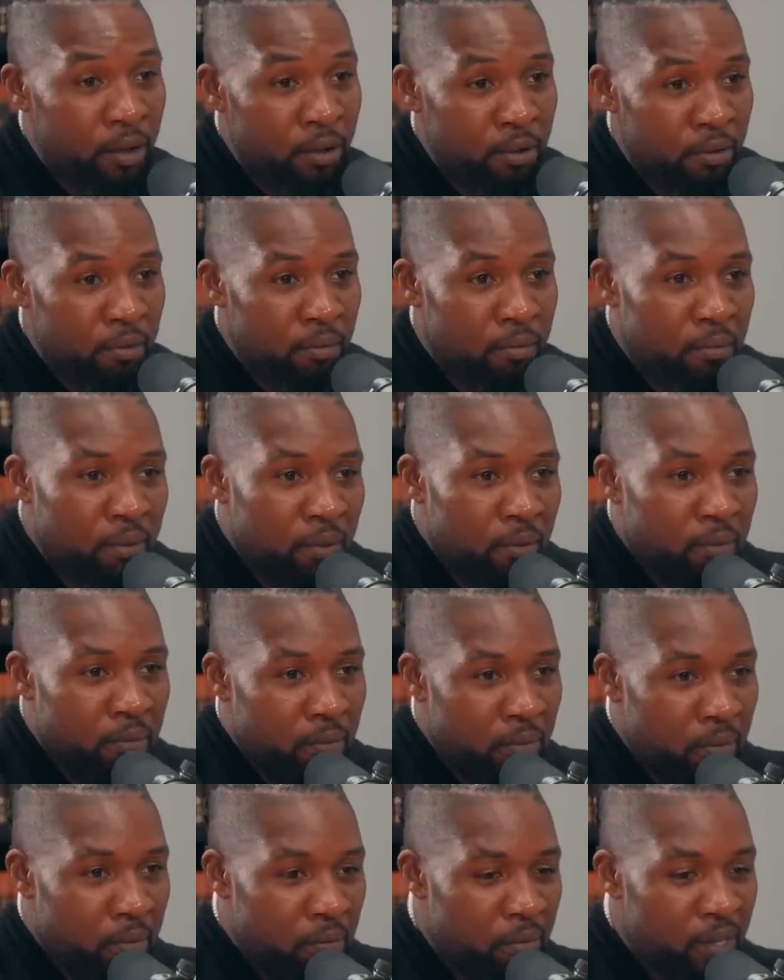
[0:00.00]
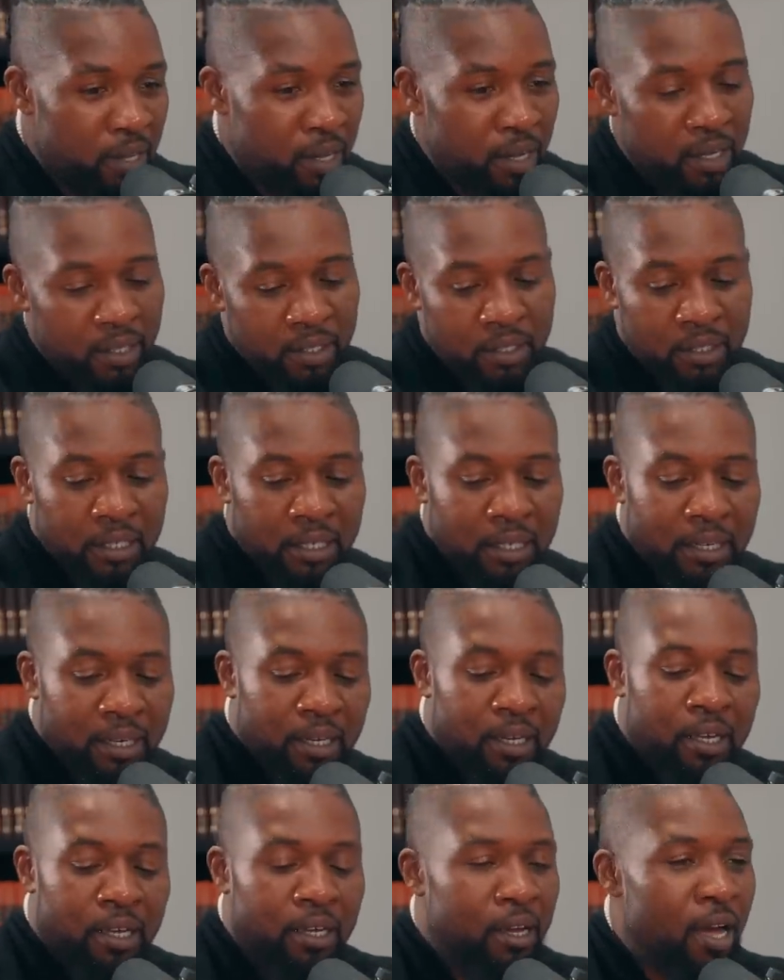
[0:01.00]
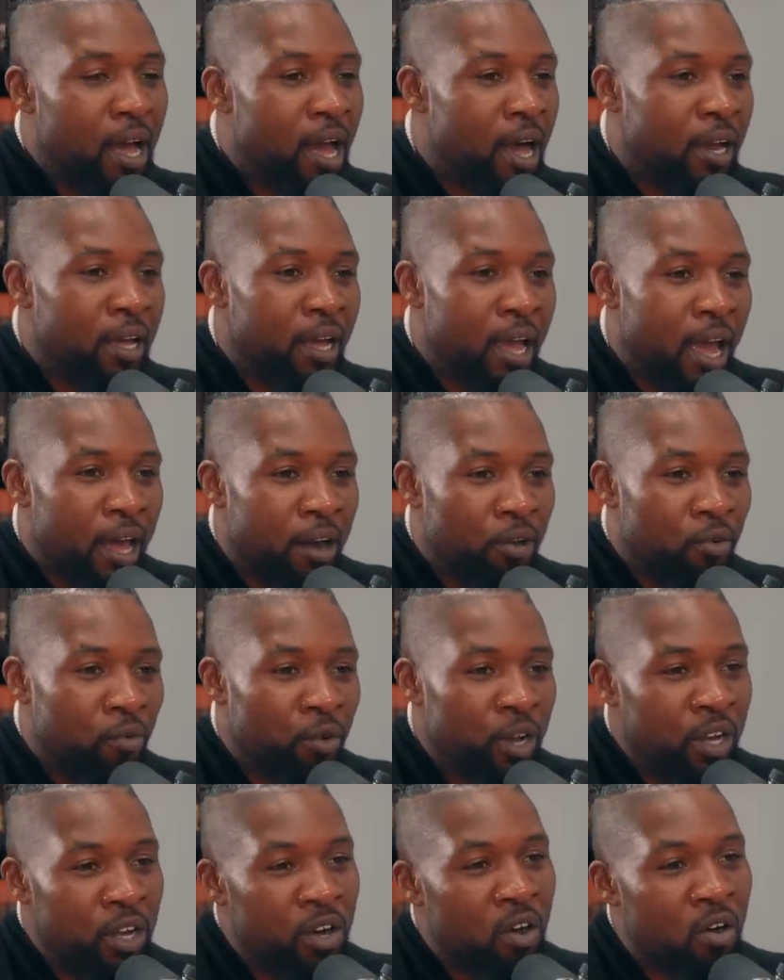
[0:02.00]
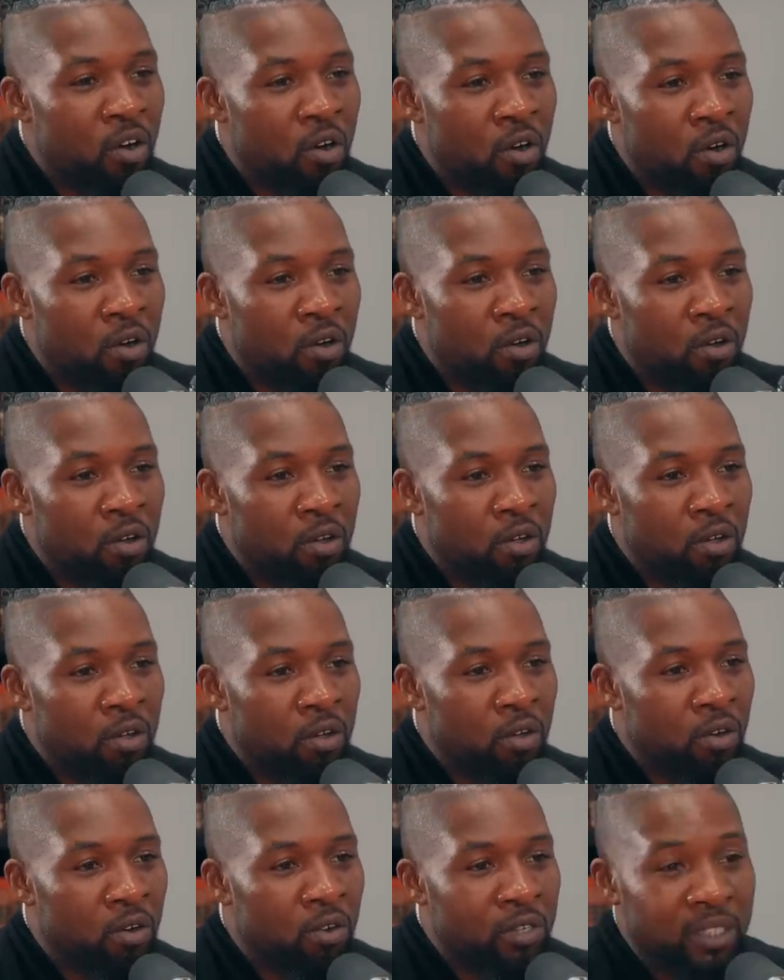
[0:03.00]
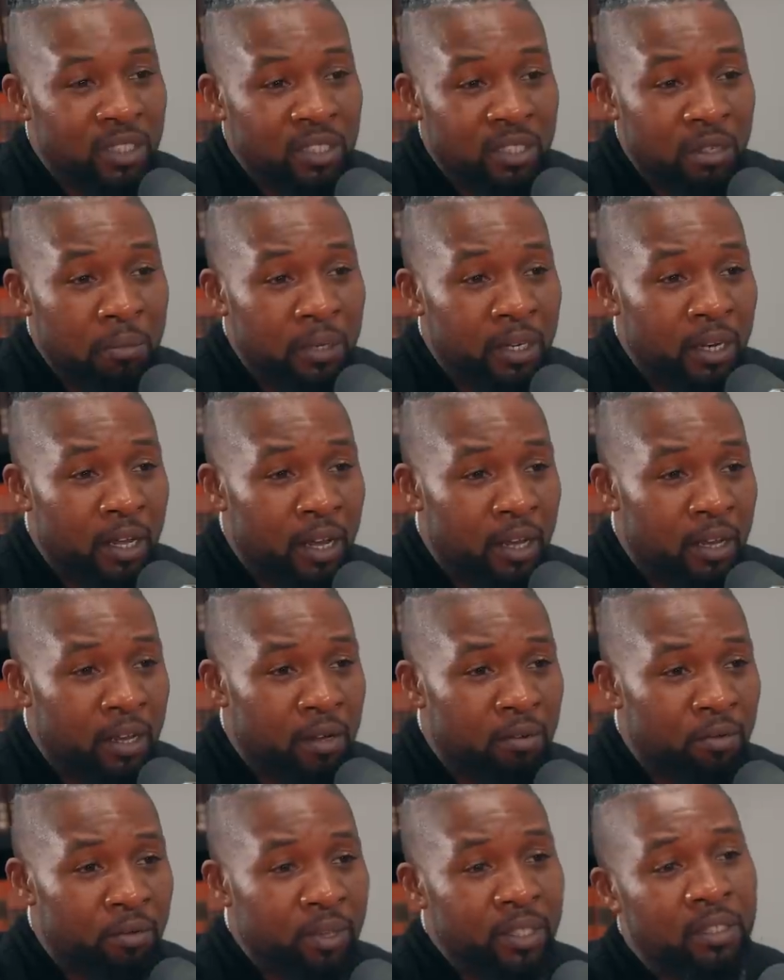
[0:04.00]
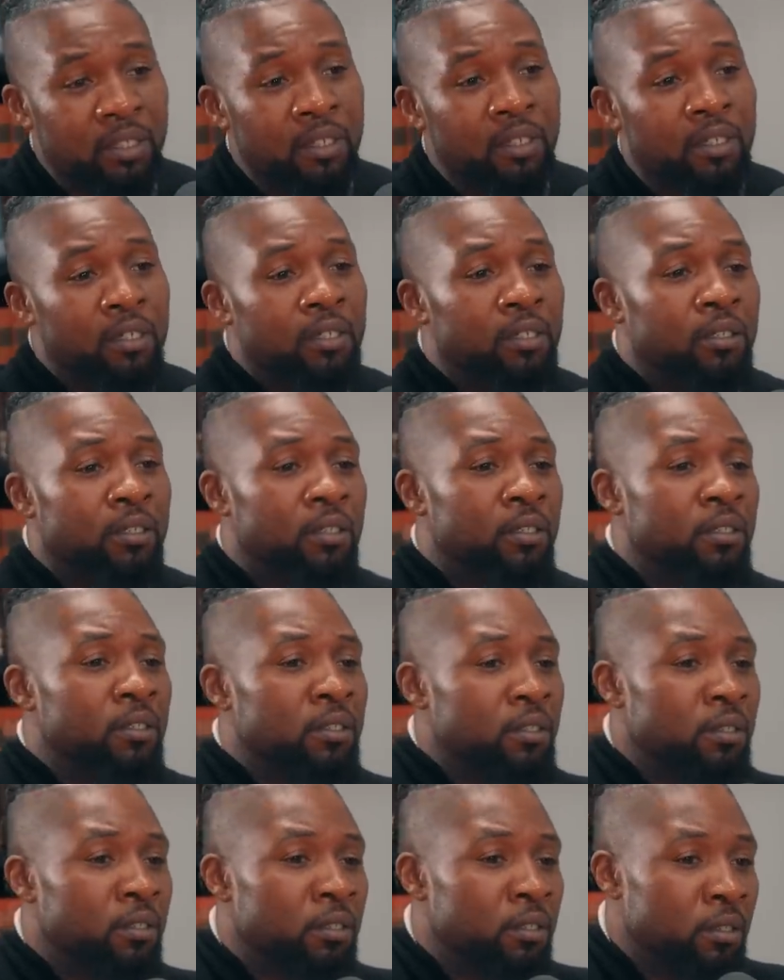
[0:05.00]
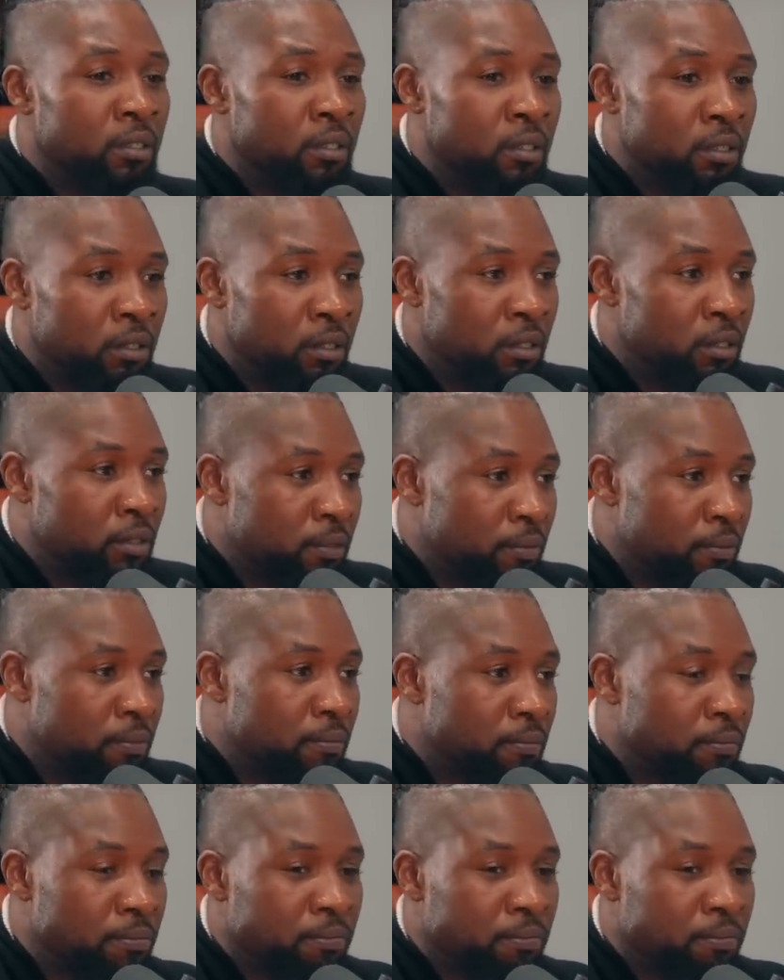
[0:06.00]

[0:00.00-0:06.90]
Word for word: now? Yeah. Because look at how they had a recall on Similac recently. Fuck. All right